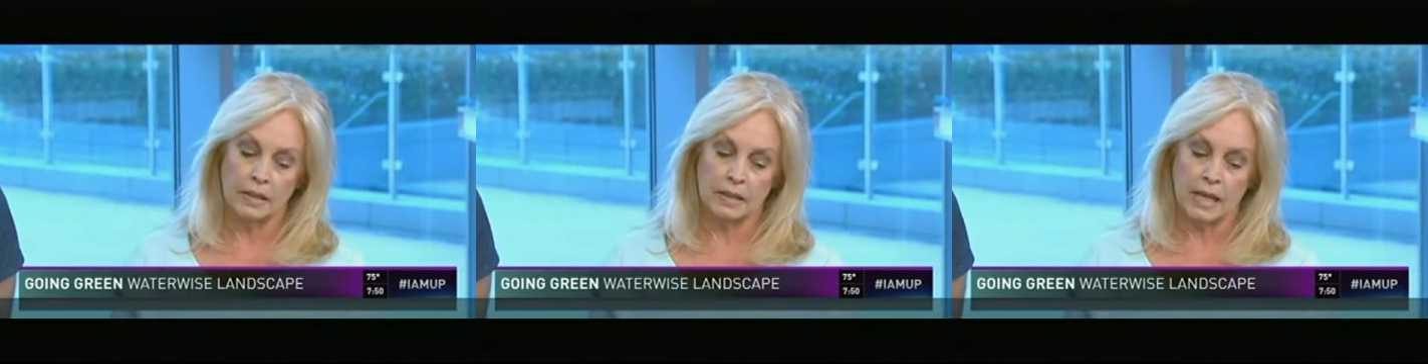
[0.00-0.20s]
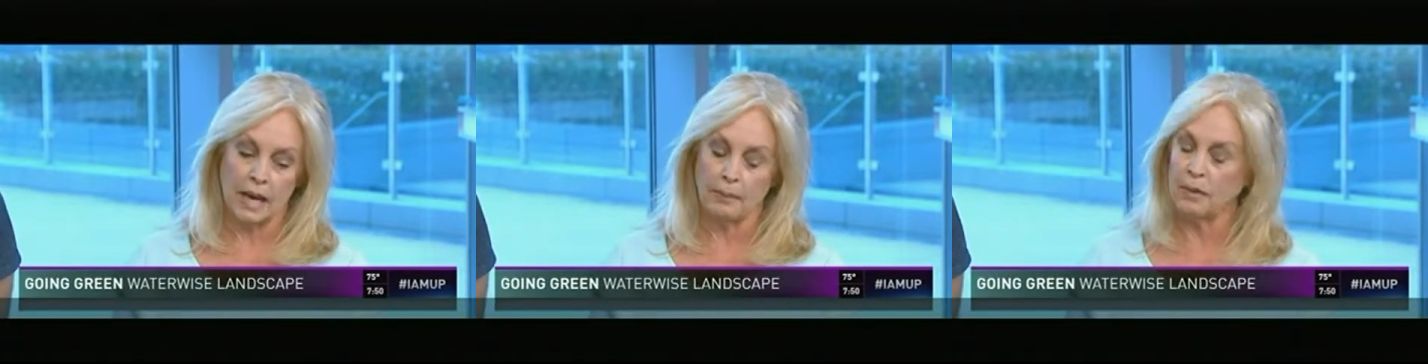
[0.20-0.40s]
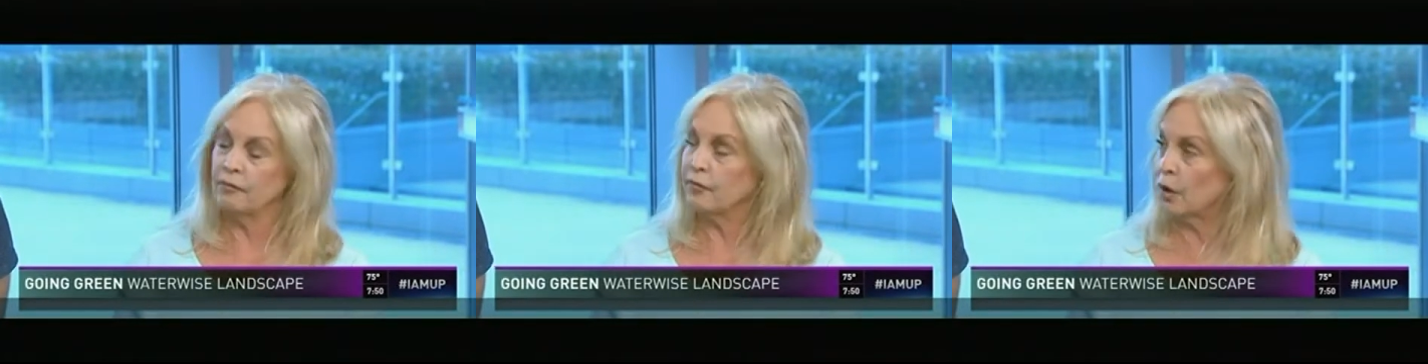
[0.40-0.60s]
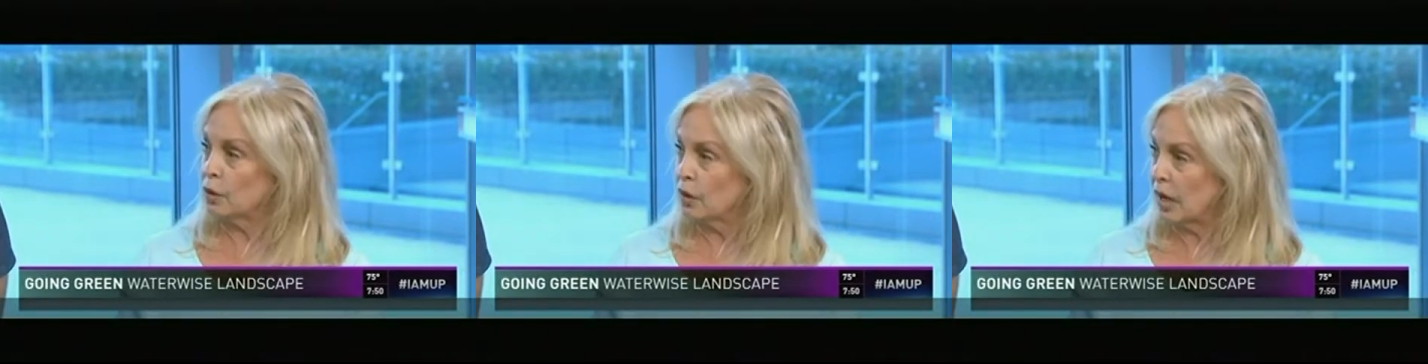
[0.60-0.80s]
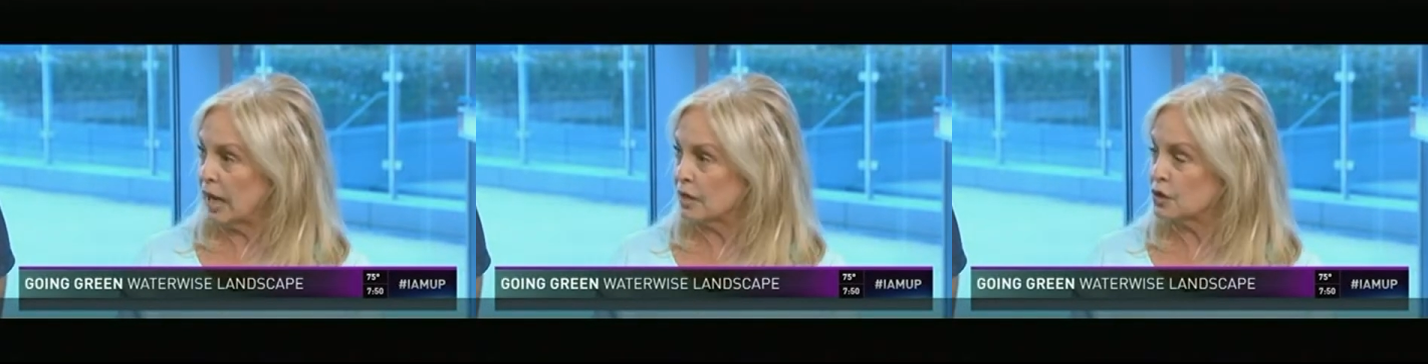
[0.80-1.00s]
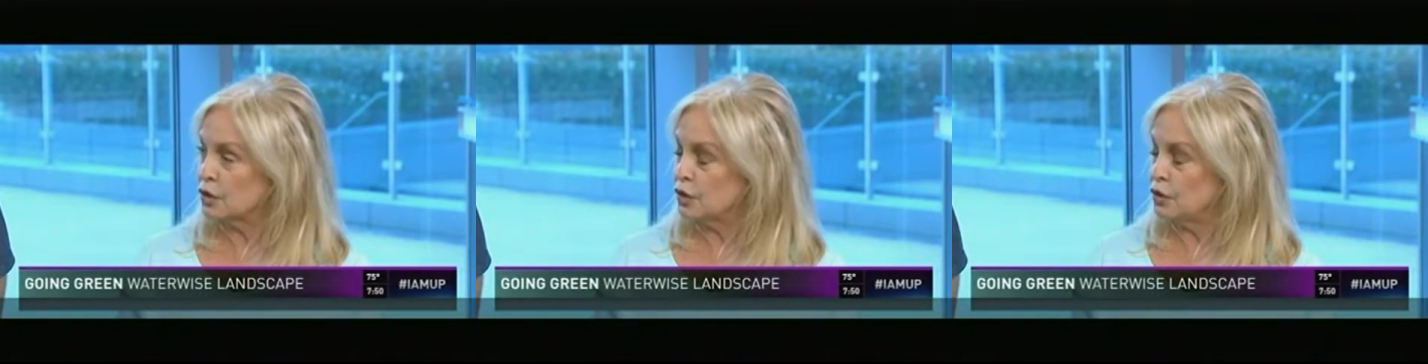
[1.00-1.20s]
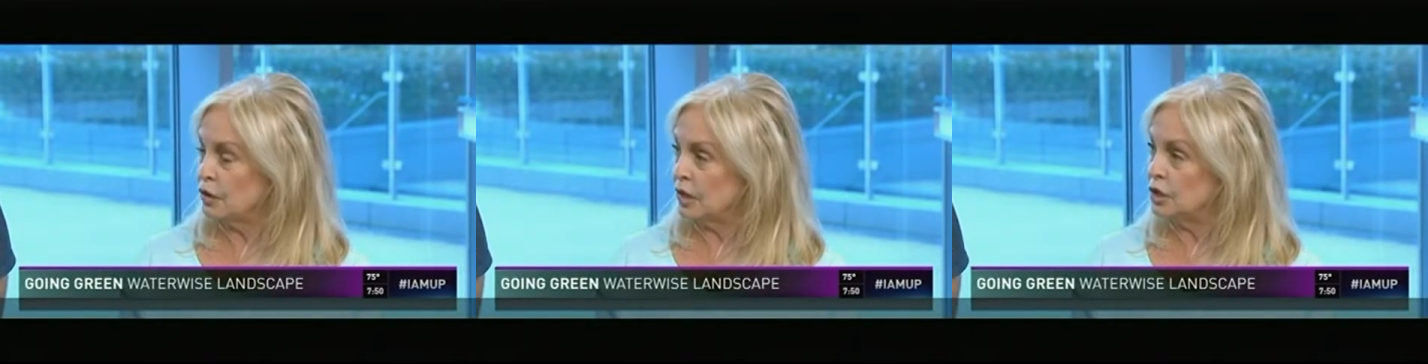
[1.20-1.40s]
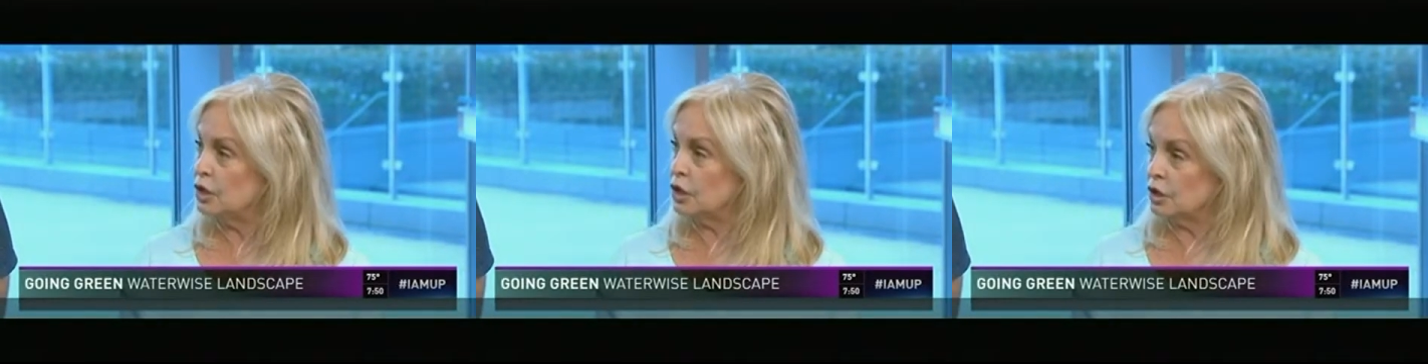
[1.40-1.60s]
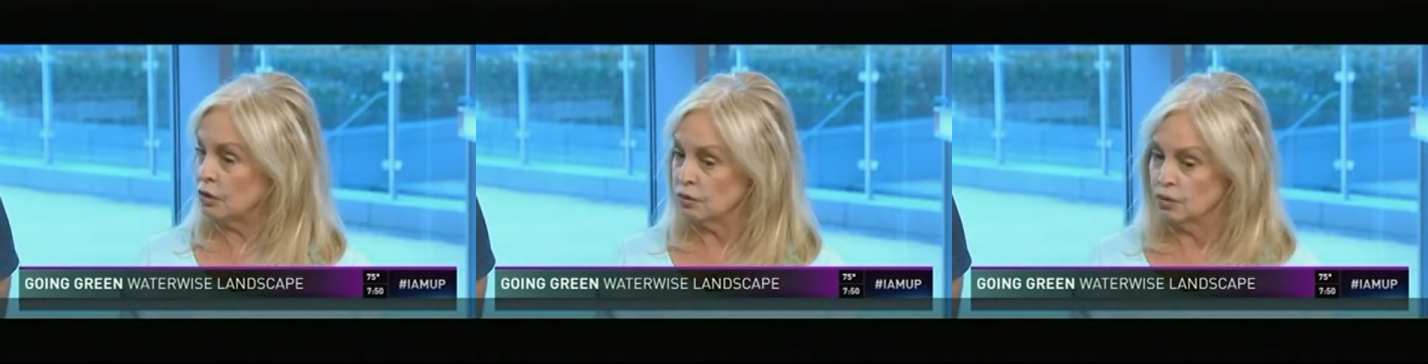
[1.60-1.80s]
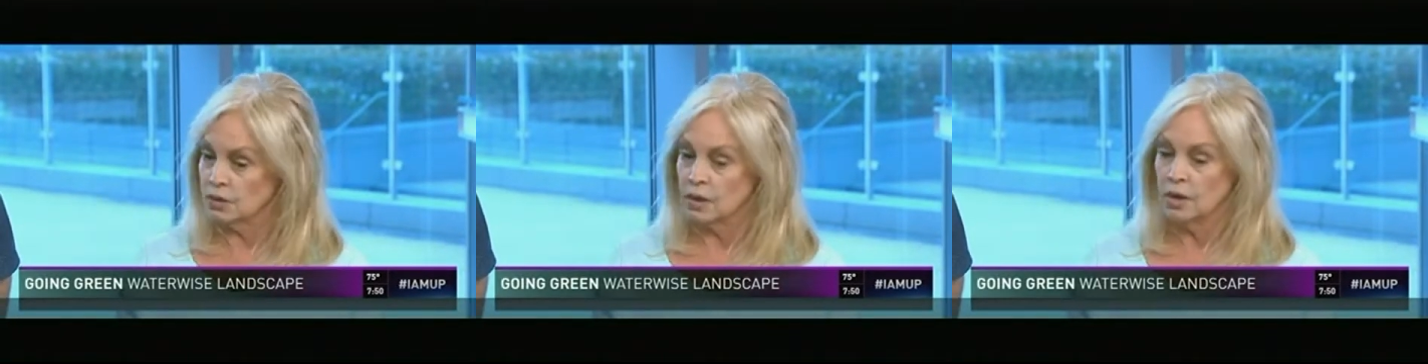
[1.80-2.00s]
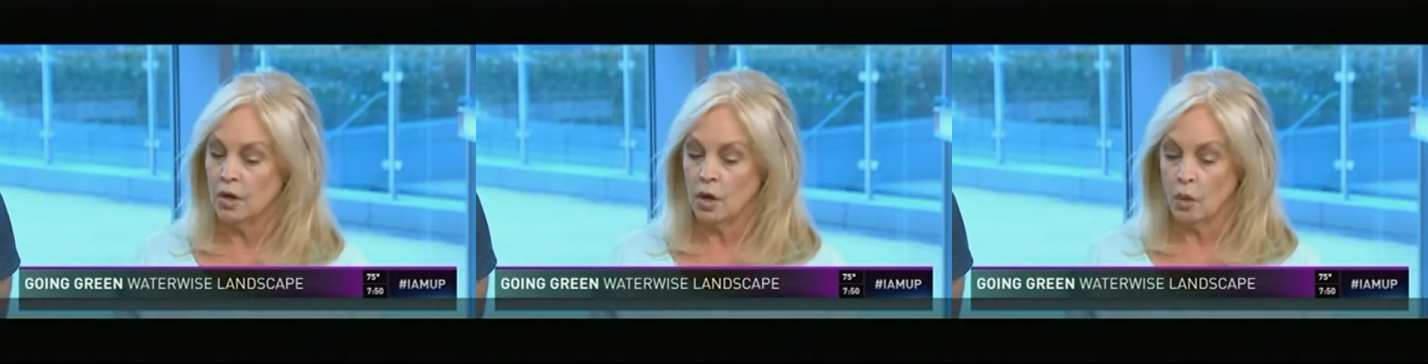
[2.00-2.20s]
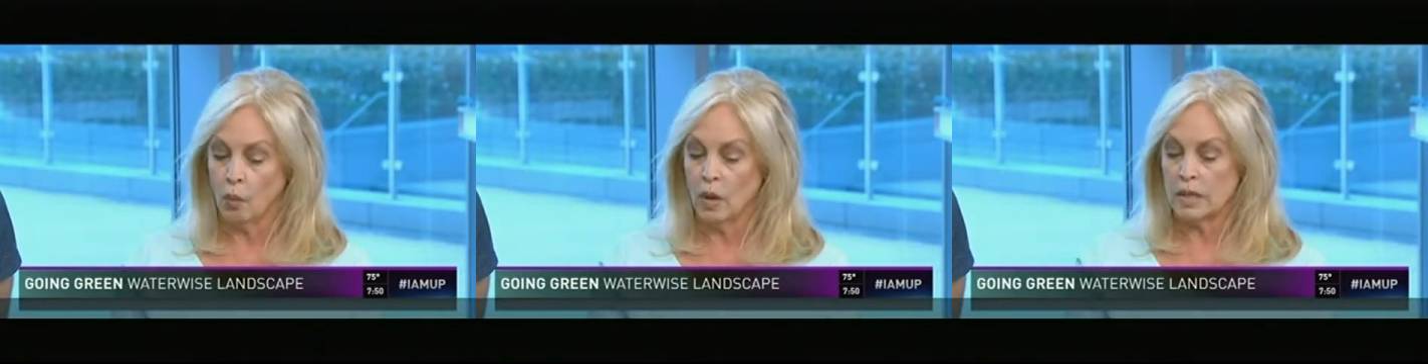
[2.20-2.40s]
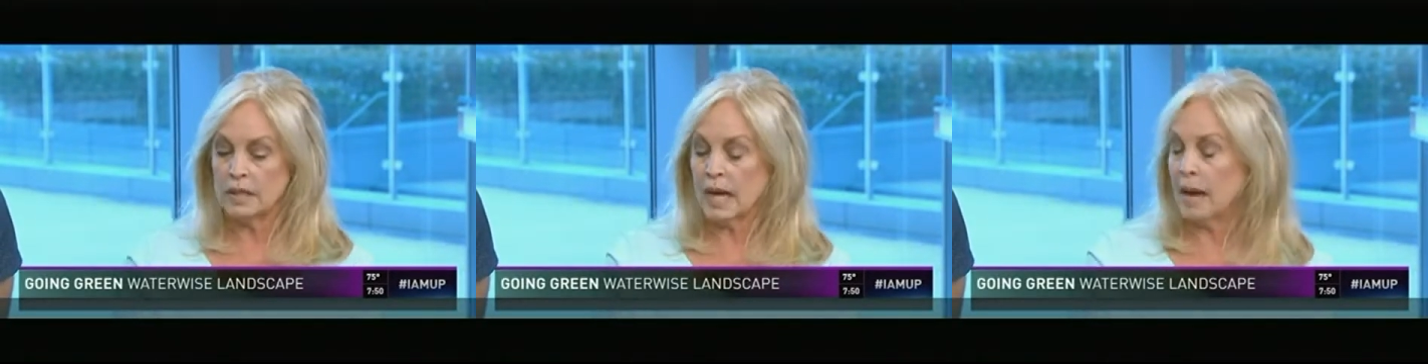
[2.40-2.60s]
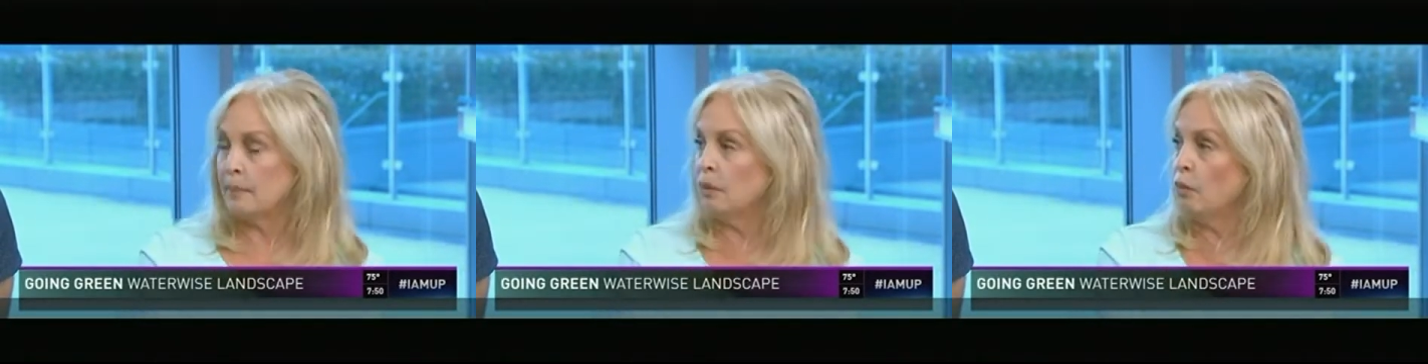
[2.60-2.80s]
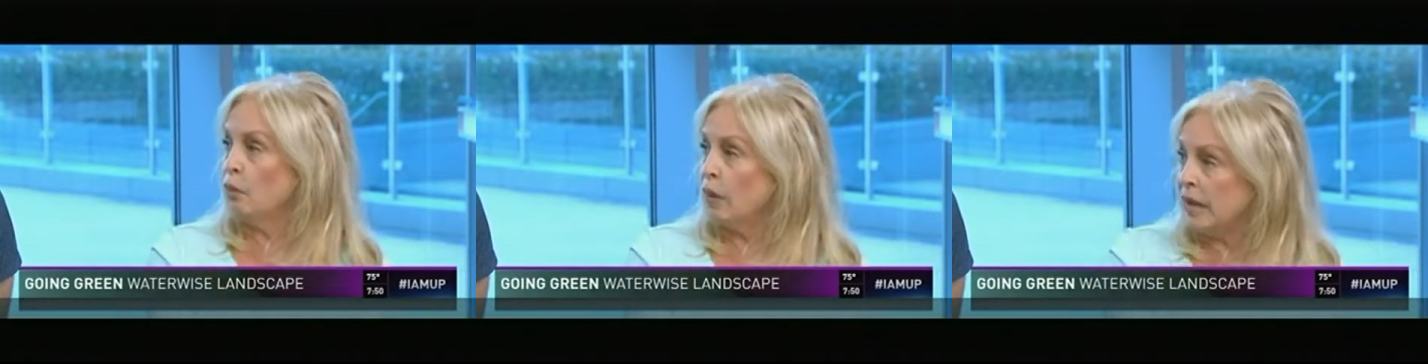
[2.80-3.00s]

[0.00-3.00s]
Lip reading: type of fertilizer you need to use, what type of